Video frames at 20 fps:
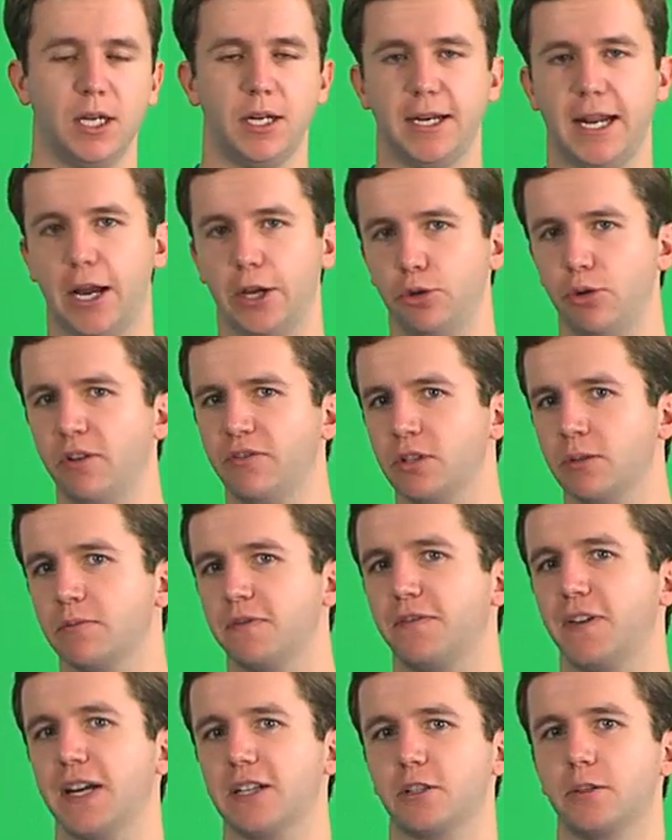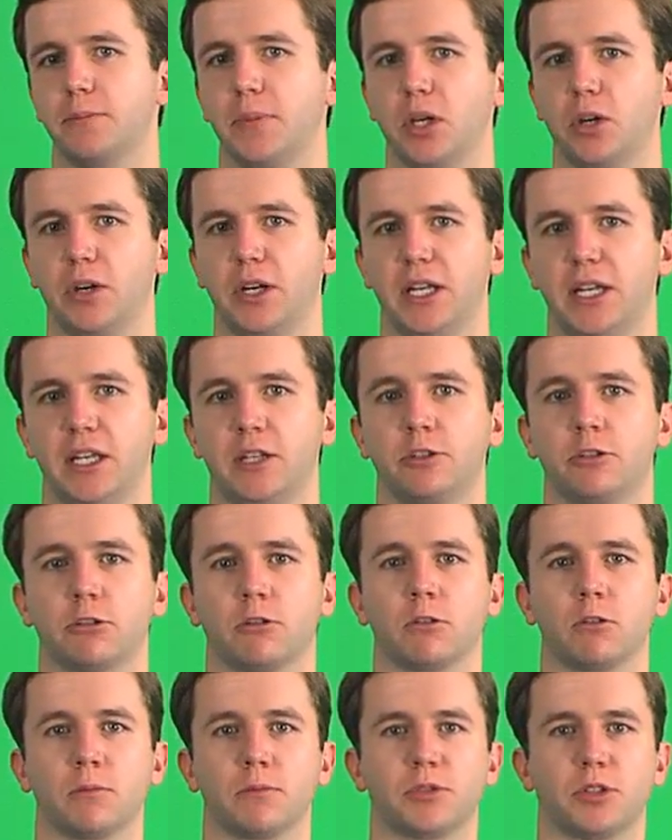Now you have some flexibility in
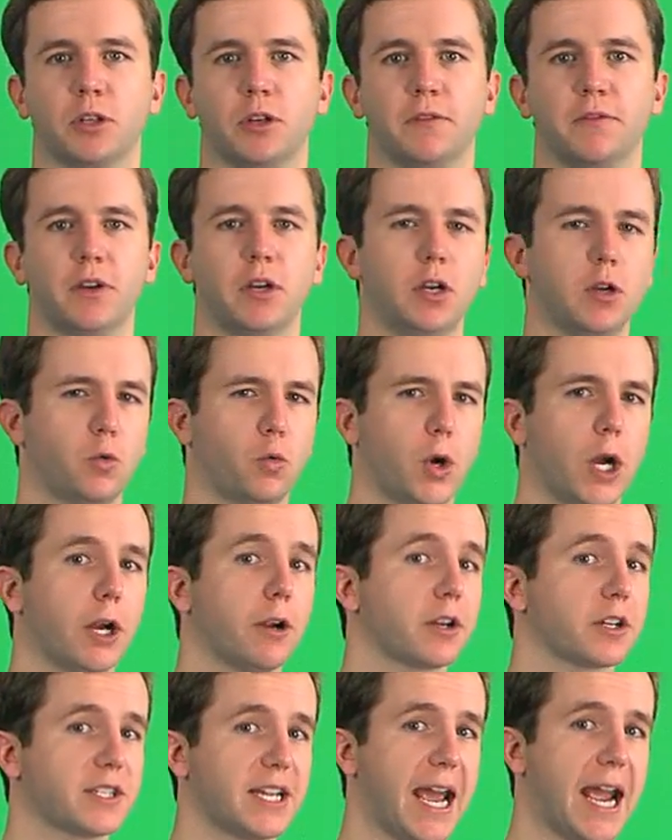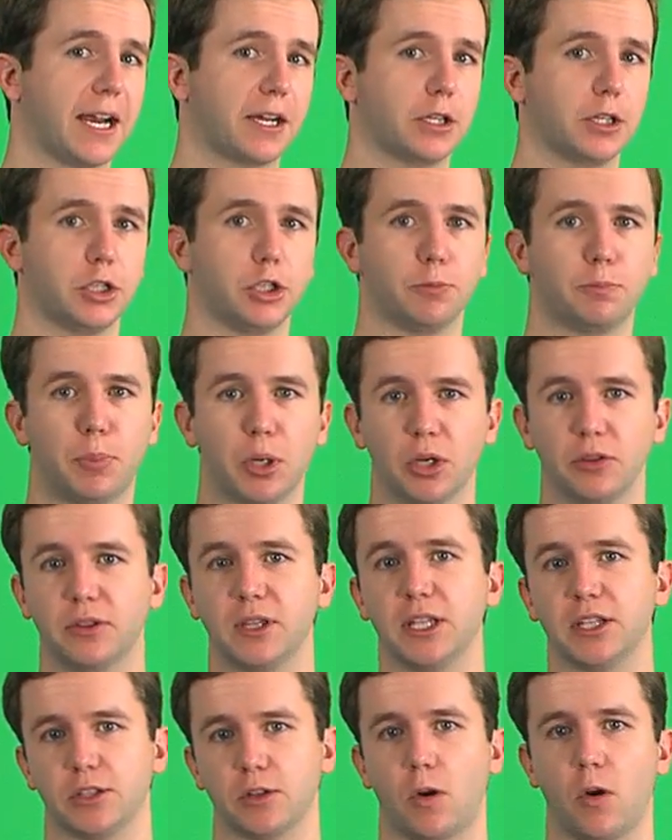terms of where exactly you put
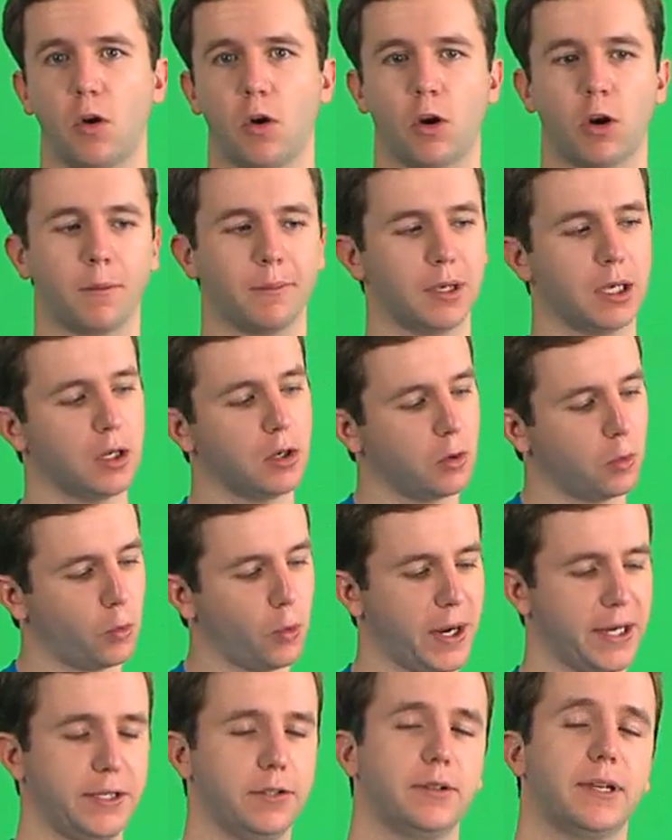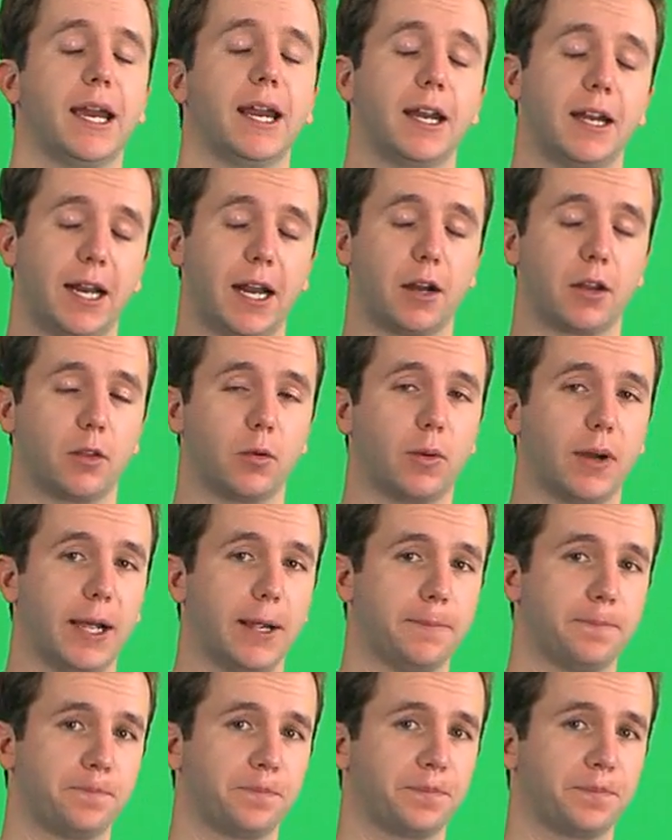this arm when you get it out of the way.